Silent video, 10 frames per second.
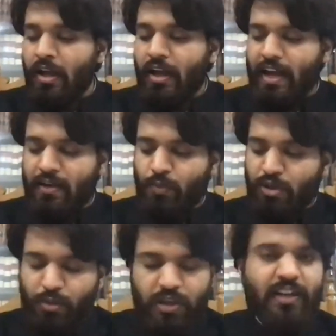And what
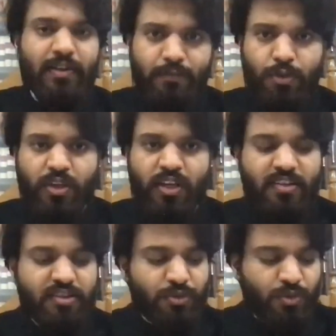you'll end up doing is
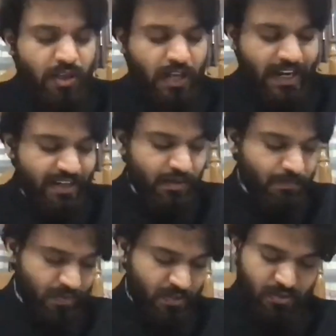you will end up
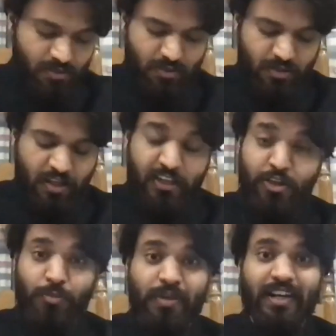
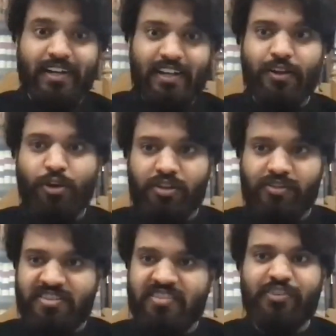accumulating a lot of
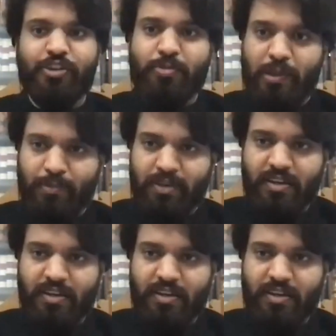stuff in your paper